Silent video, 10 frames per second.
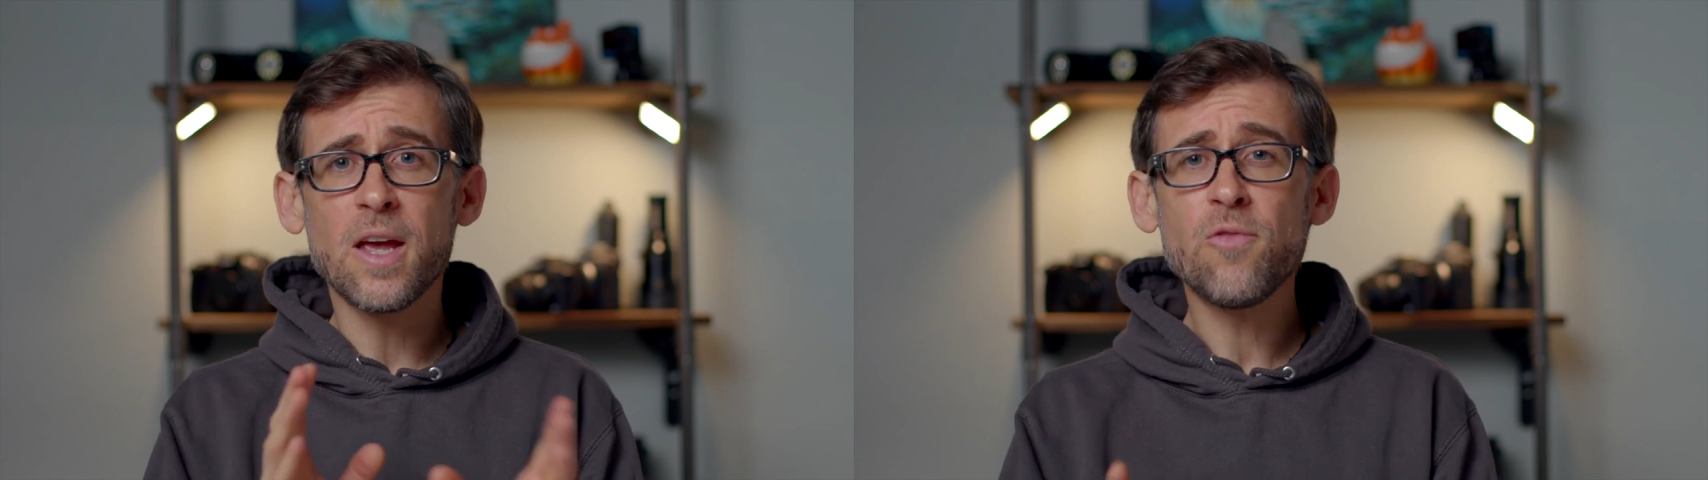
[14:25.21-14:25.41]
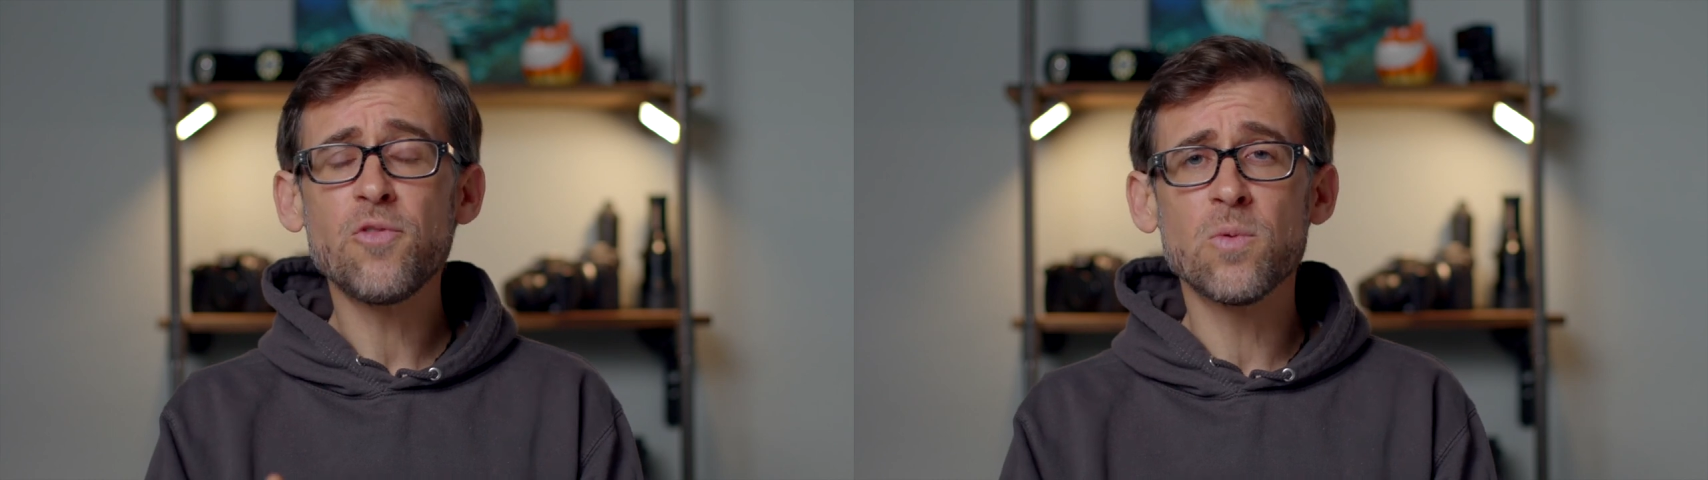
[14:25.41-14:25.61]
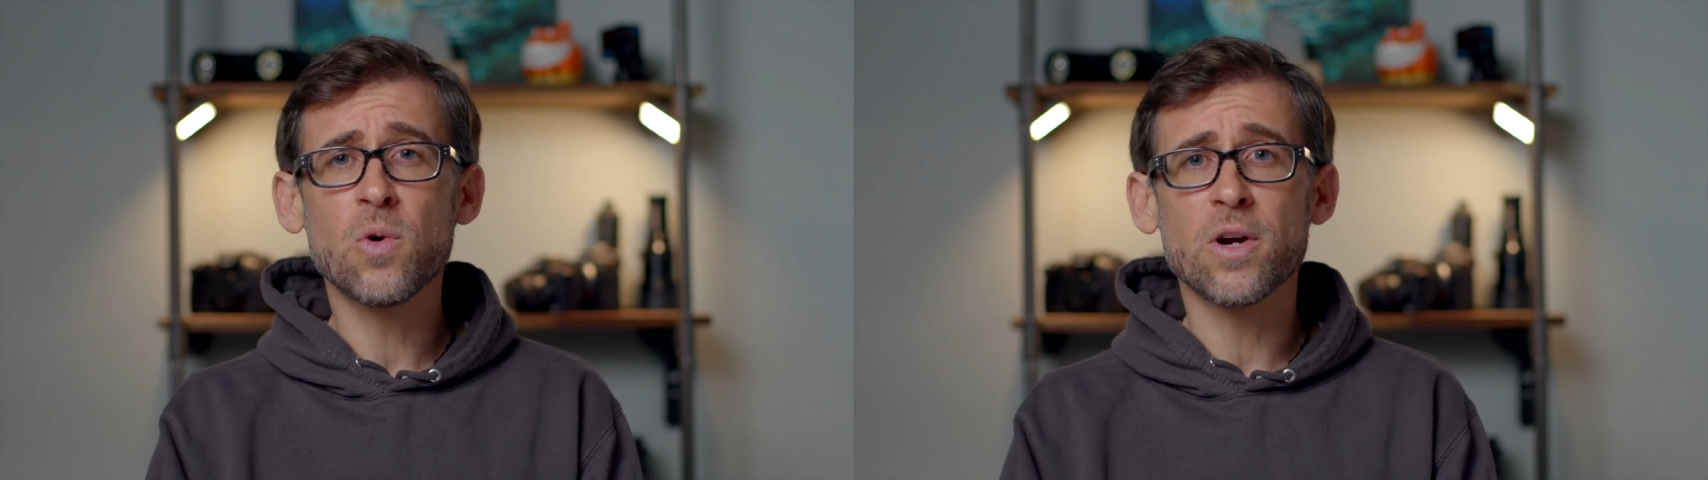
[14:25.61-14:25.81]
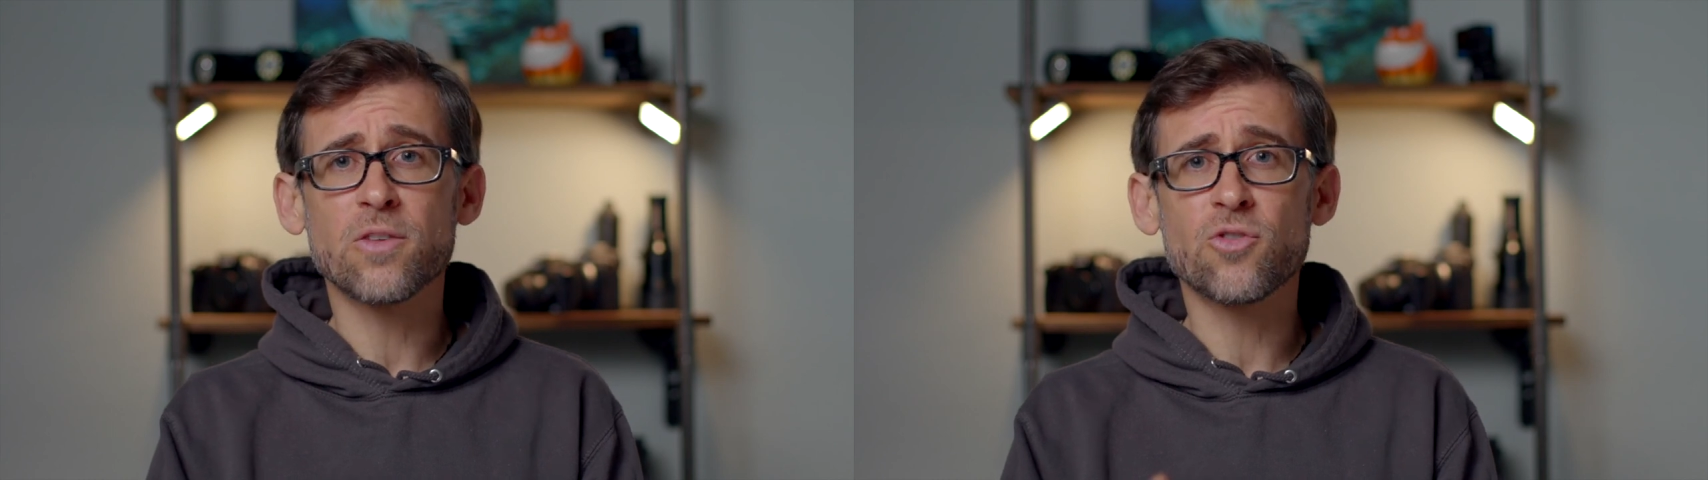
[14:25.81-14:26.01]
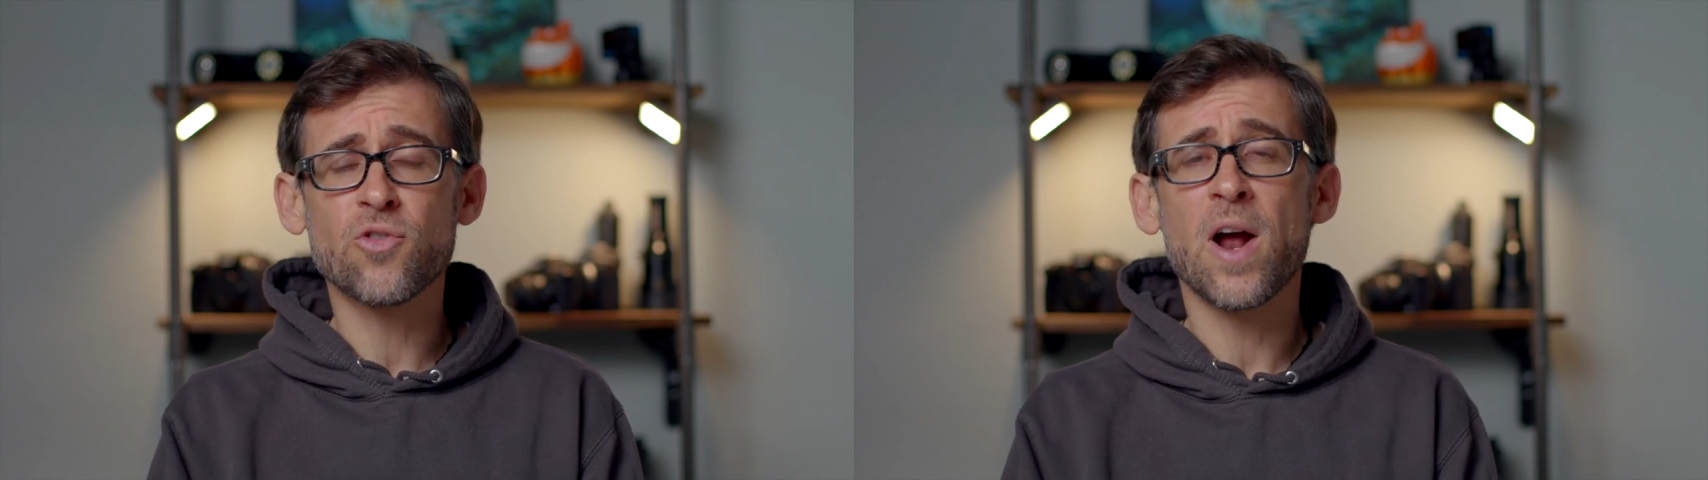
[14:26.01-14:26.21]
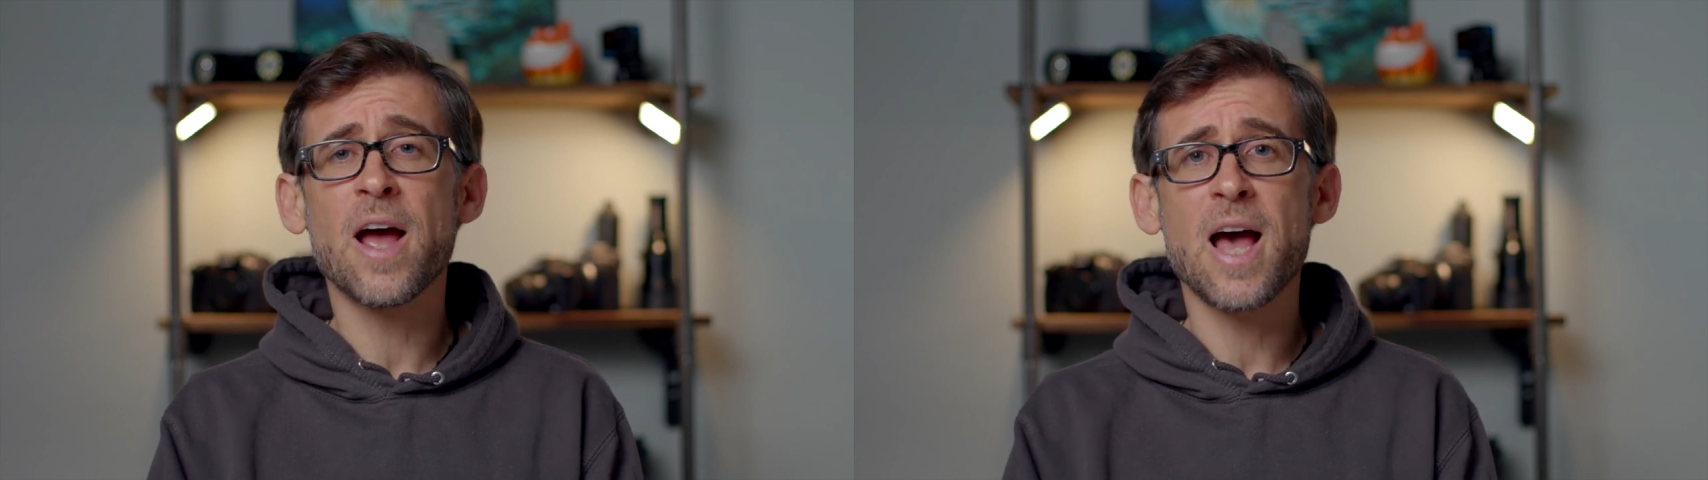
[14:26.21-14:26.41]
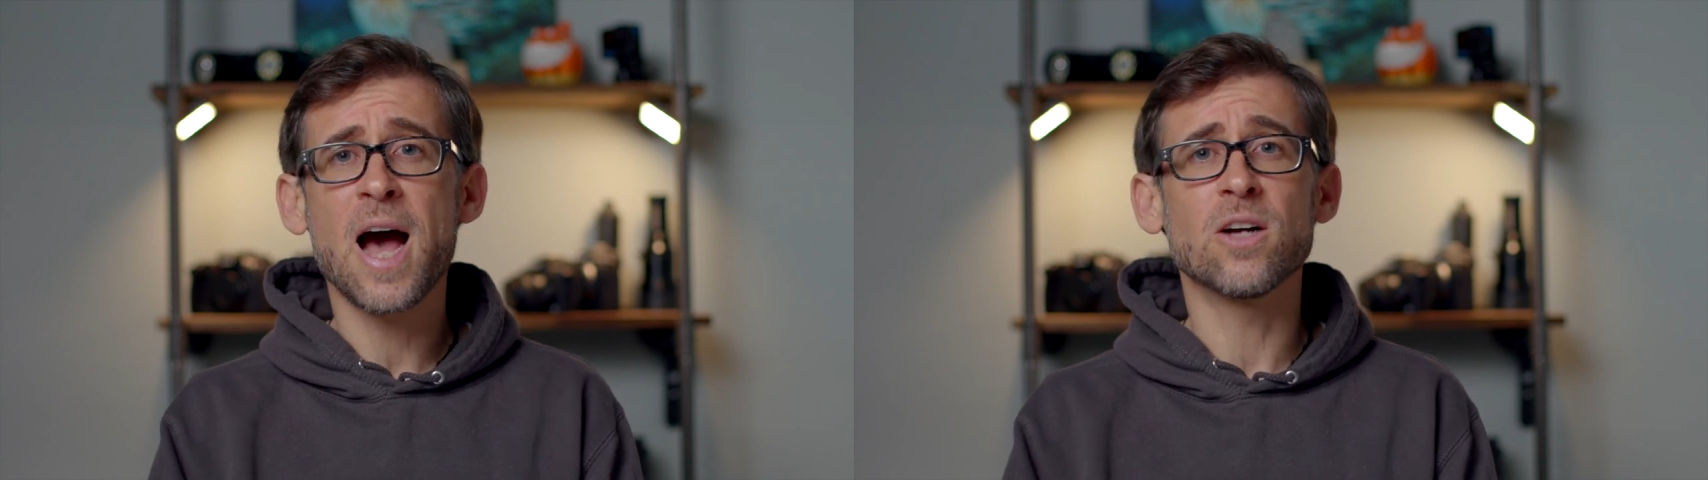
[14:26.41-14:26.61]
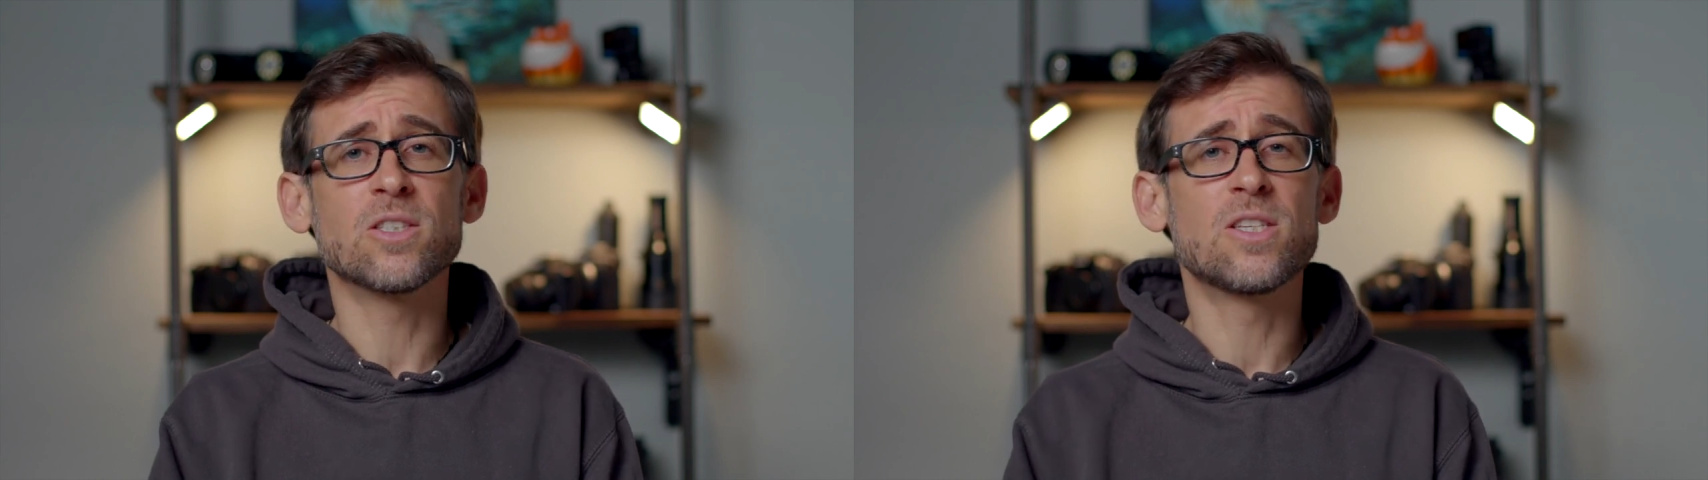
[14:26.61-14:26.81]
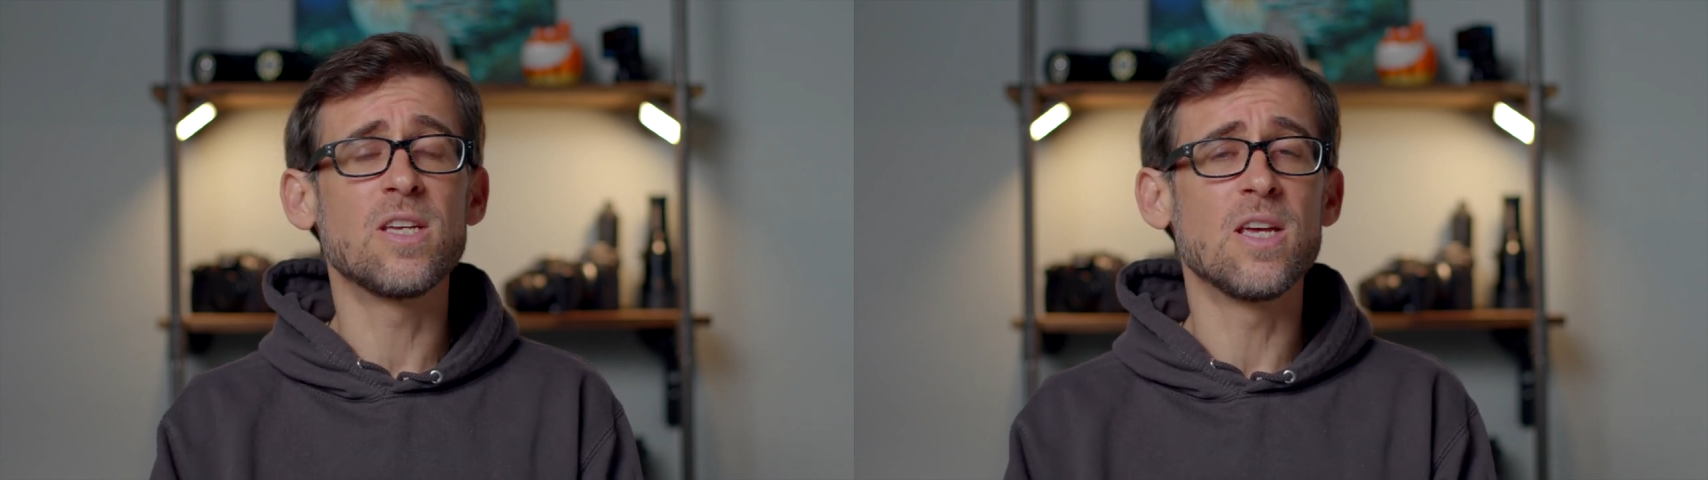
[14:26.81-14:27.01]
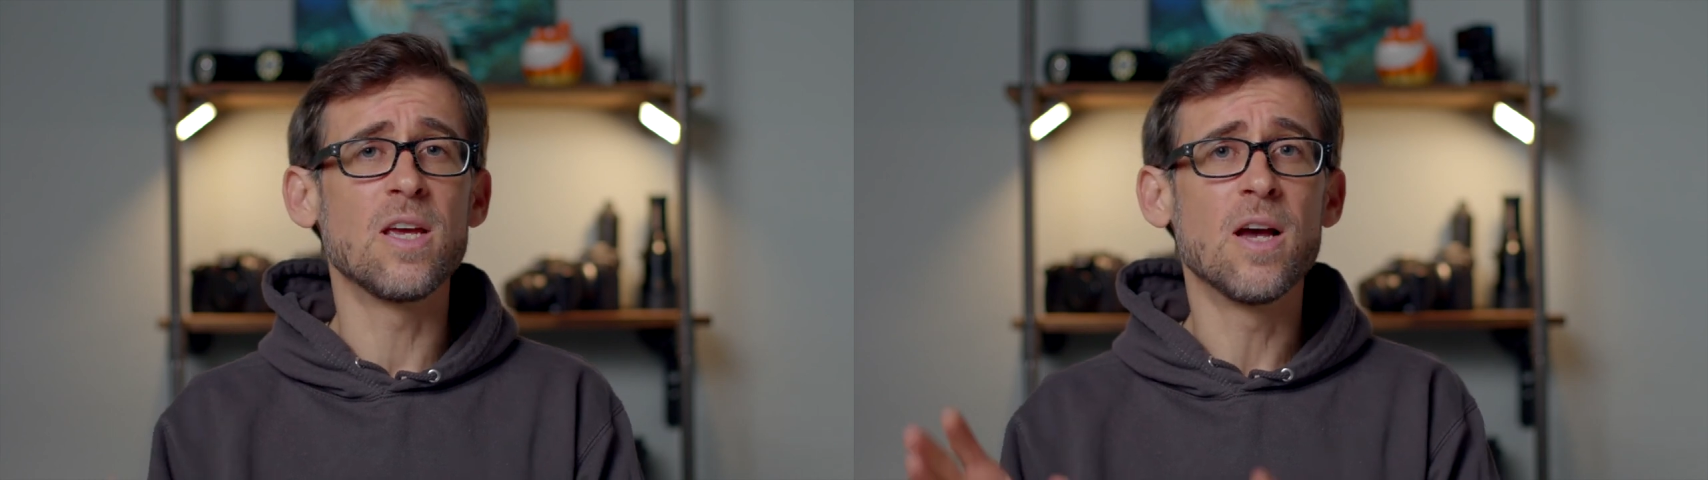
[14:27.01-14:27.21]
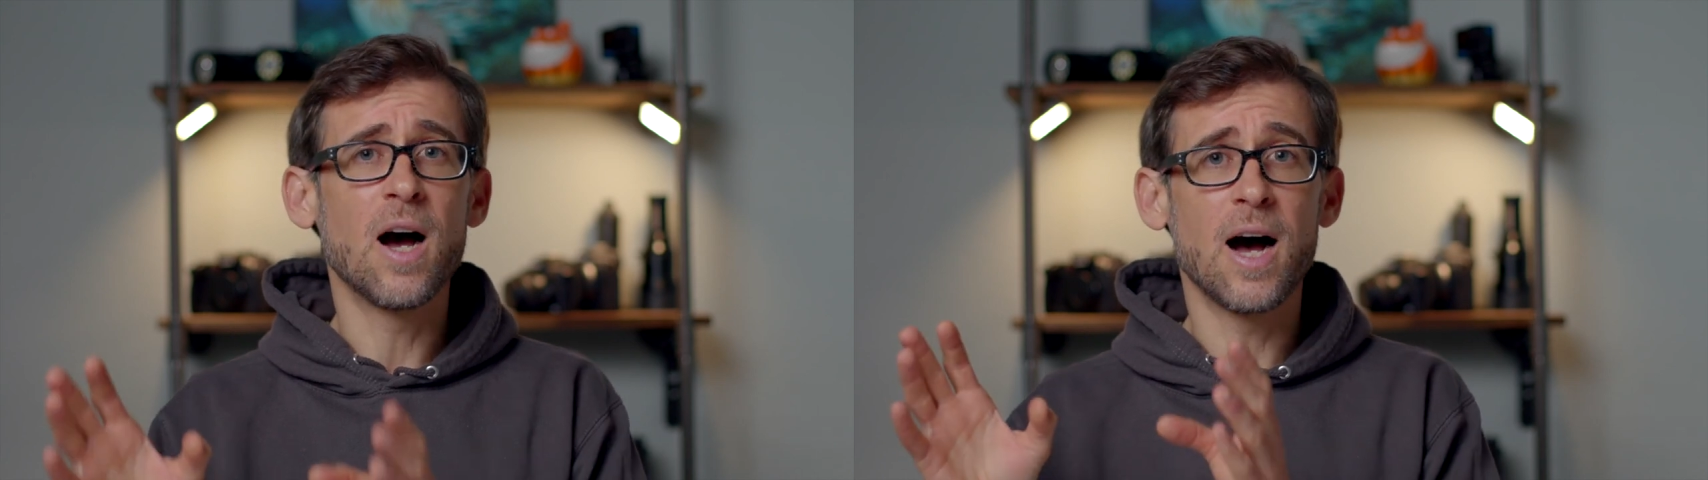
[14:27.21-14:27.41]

If you want to try out the